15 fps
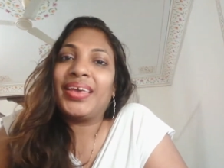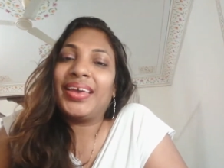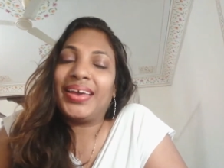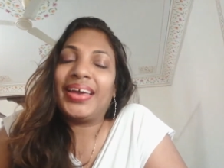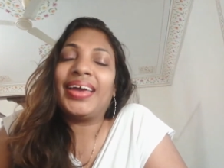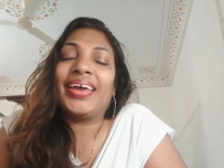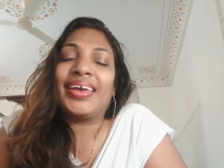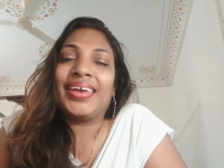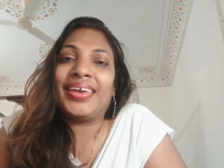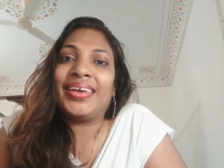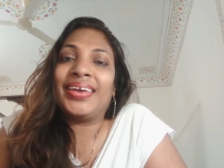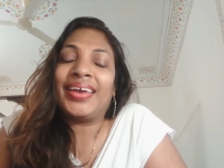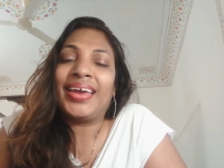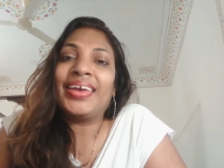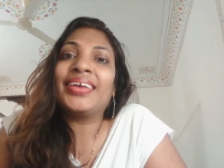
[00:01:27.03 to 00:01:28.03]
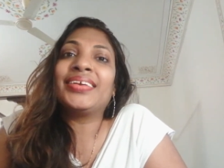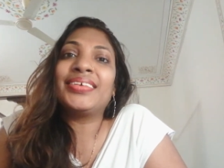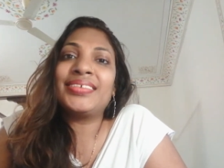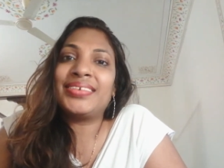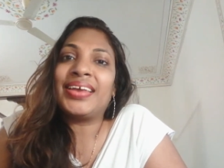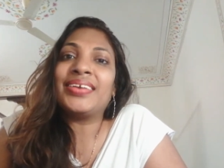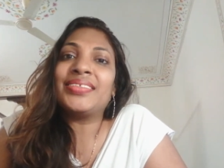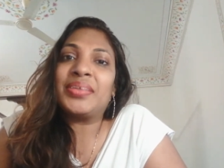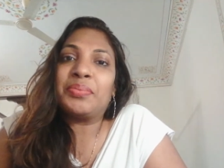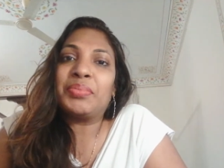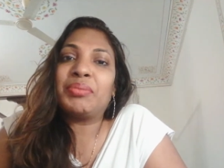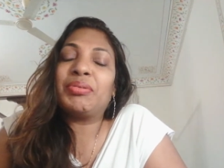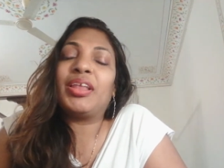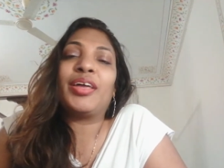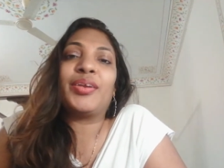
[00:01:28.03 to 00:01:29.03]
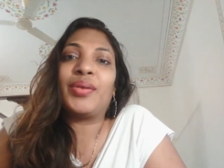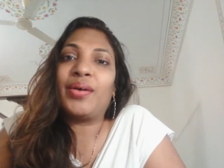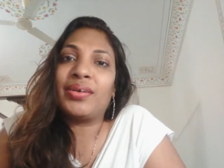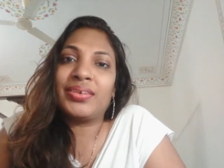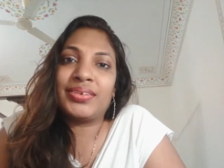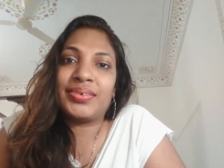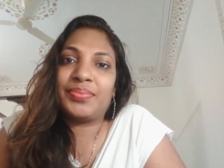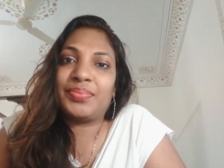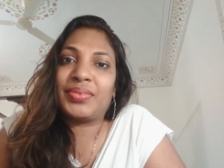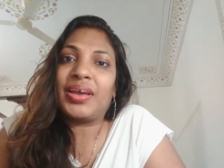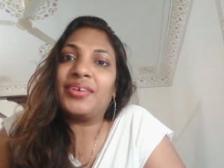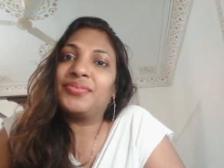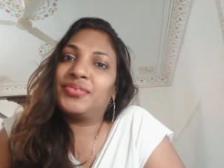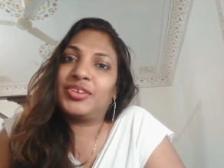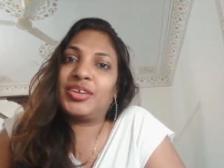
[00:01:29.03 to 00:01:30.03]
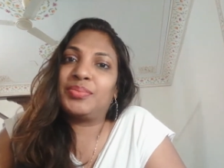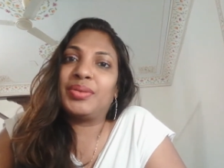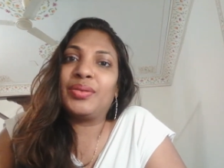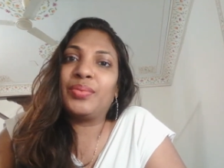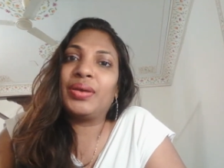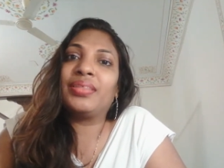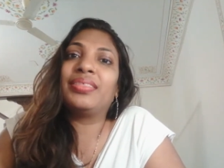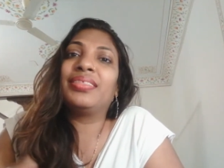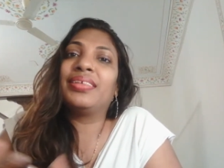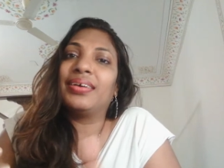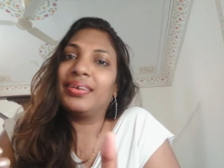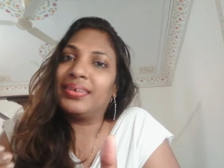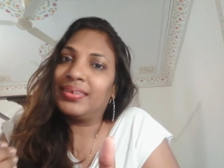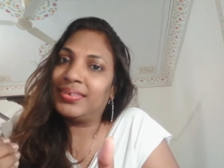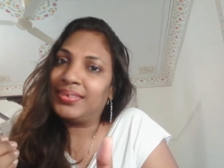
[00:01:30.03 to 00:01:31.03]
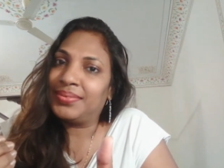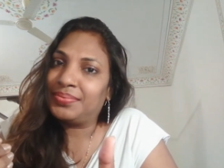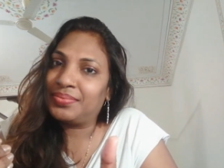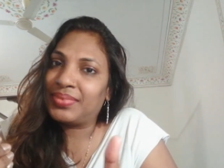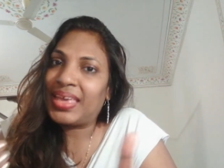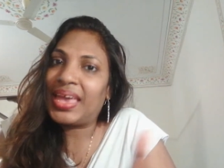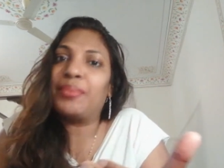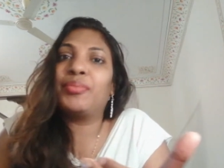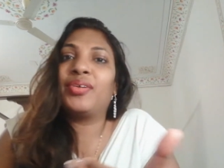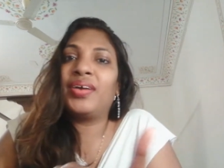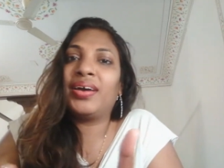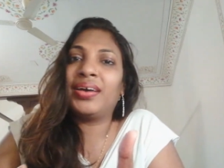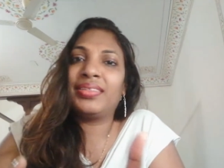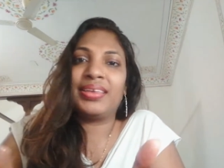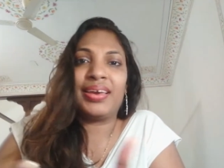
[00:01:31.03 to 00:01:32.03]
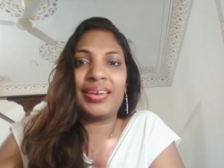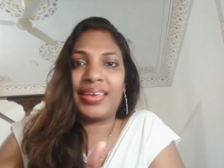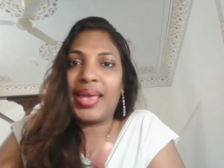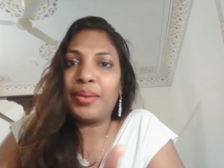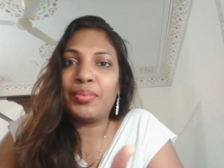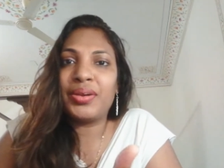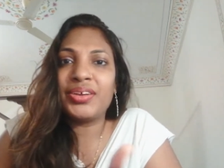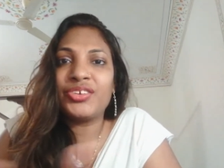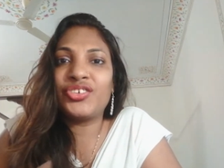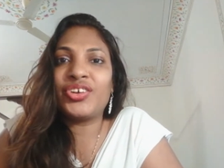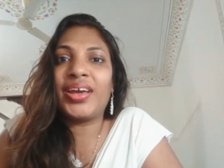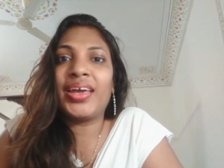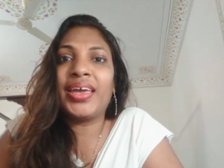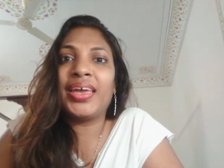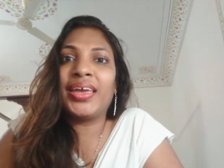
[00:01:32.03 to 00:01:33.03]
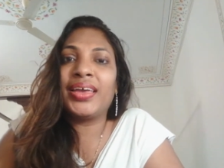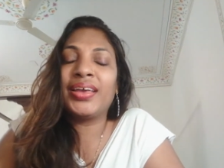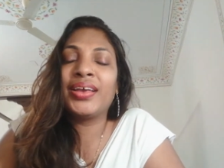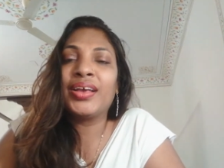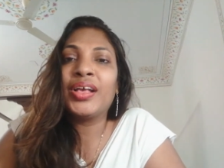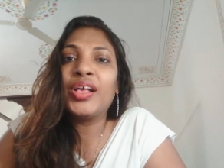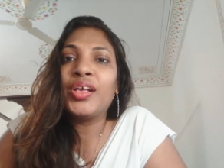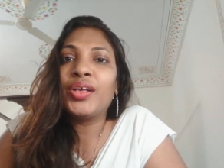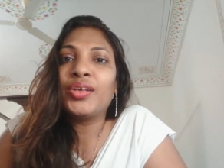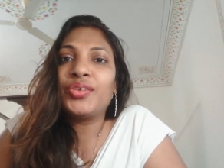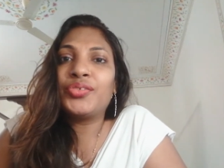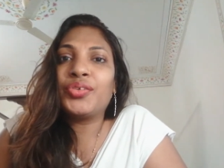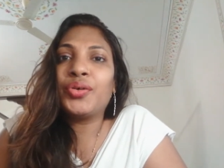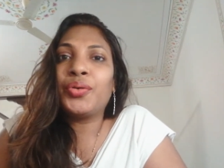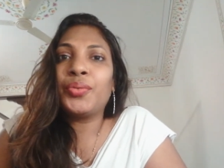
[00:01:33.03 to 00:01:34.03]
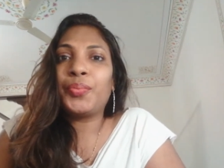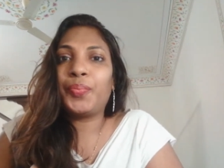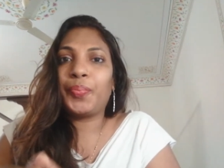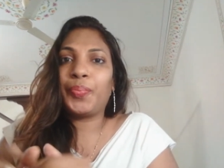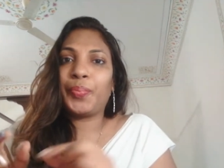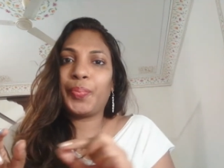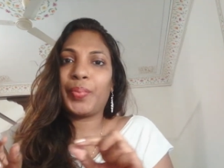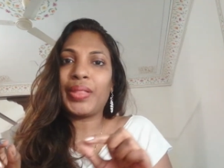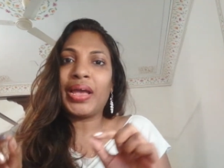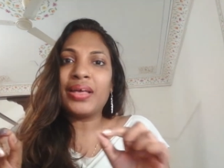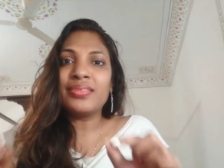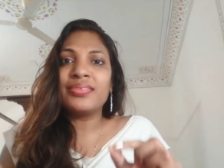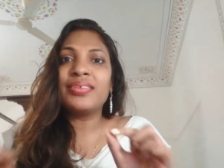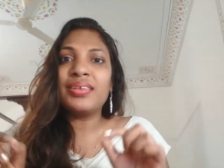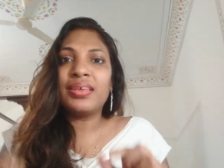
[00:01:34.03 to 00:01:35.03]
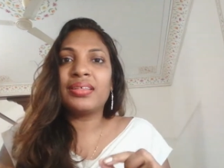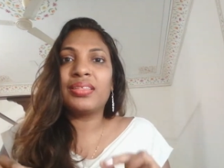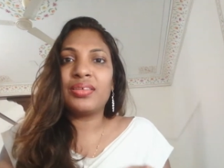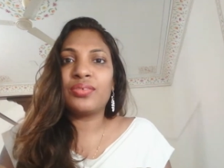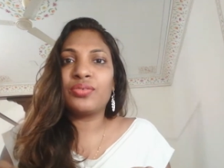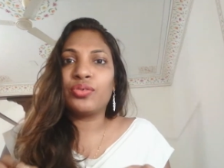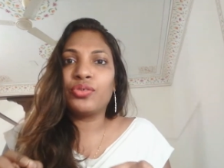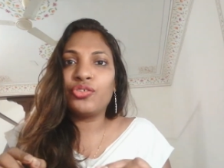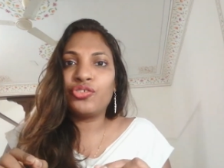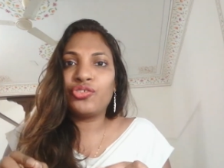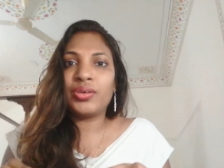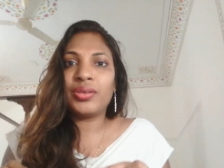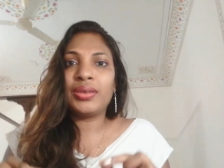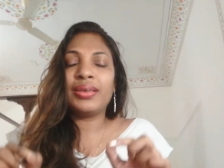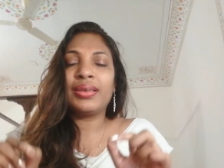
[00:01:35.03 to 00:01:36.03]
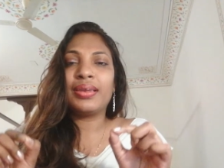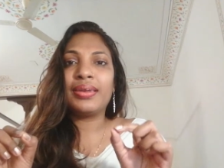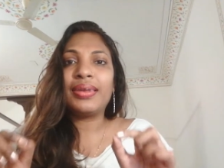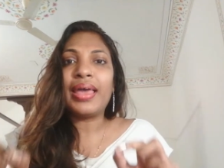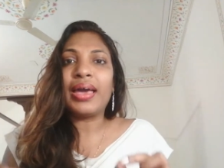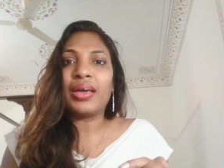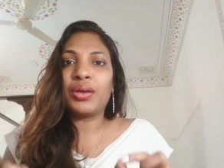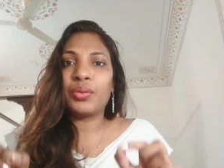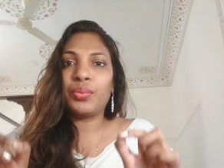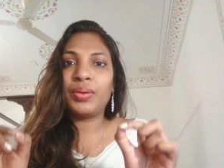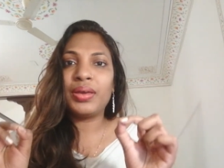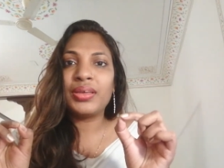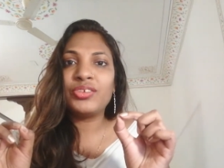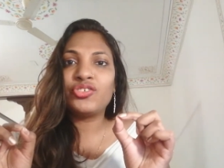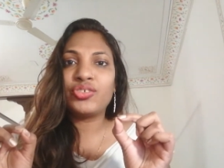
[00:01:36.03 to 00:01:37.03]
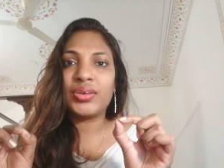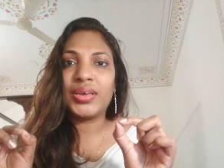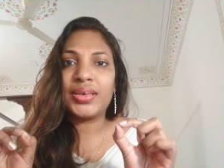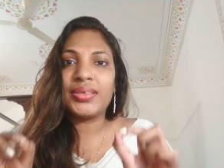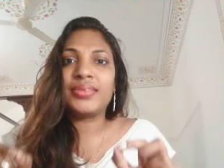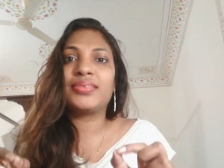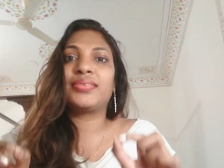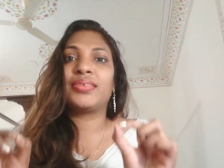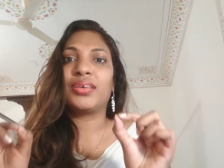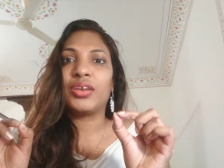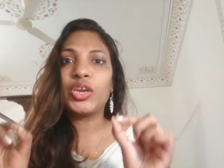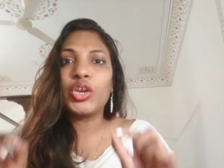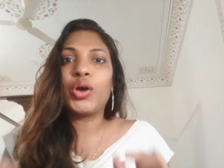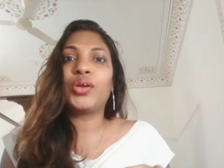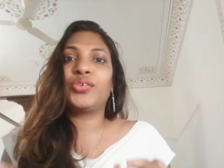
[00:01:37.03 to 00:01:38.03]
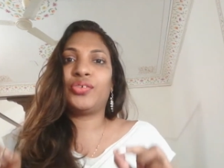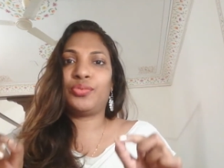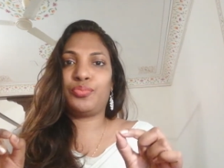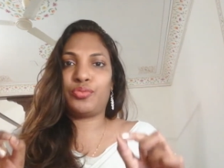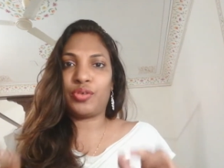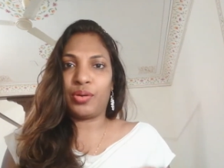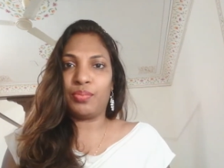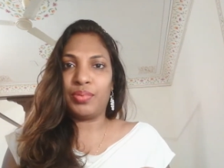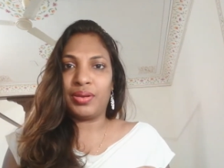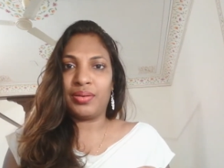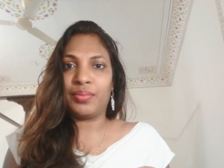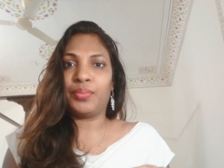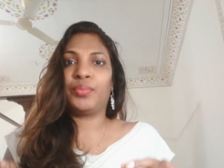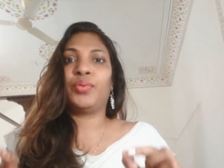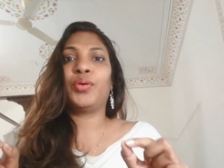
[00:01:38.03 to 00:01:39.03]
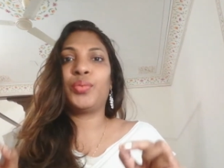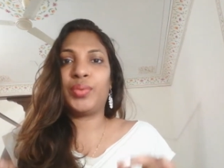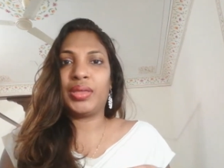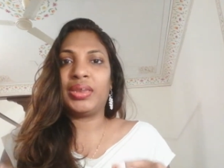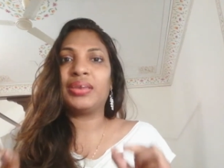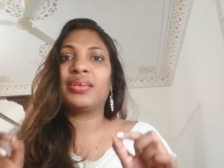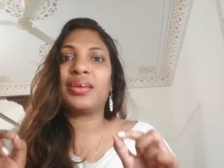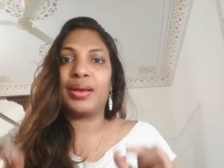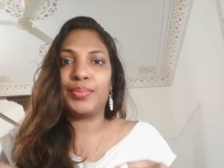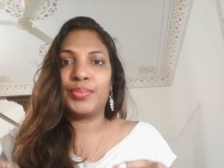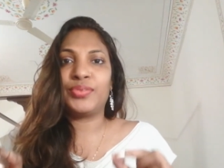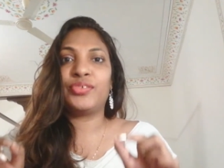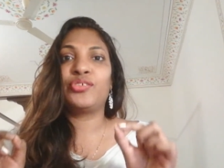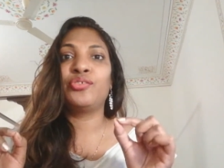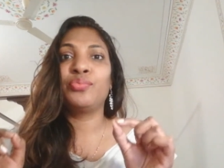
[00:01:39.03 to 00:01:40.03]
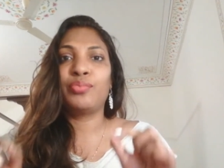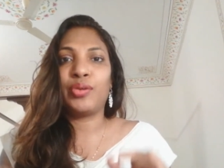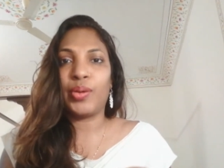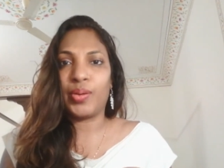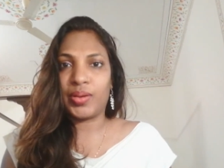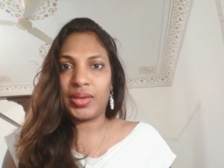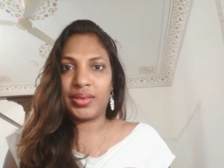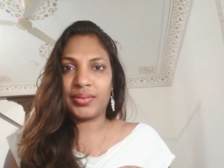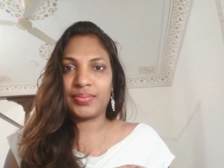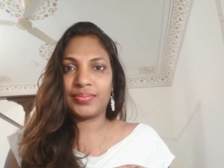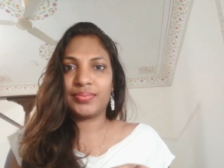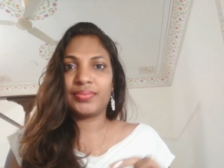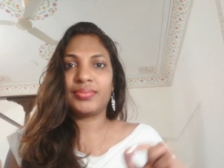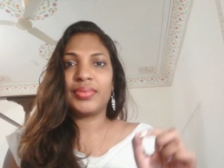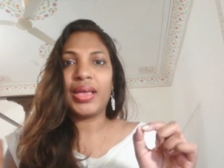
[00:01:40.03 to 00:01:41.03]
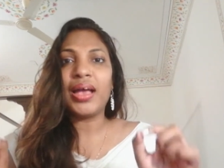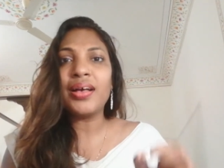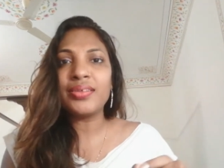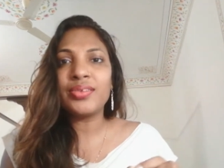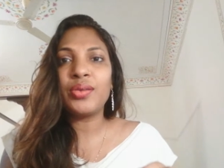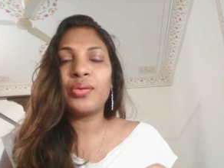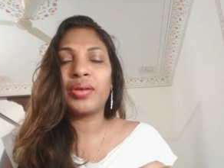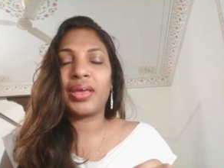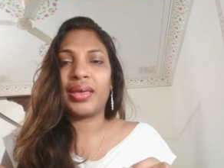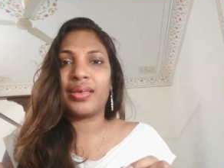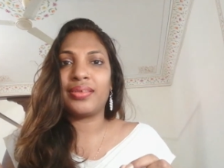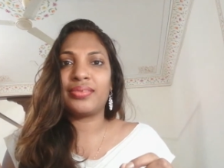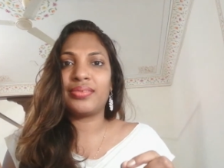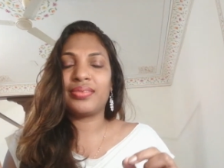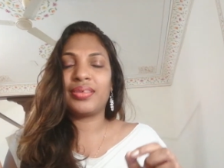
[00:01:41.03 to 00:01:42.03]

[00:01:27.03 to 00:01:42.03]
I I understand some people are not comfortable with the camera. They are camera shy. So answering this question, language is not a problem when it comes to blogging. As long as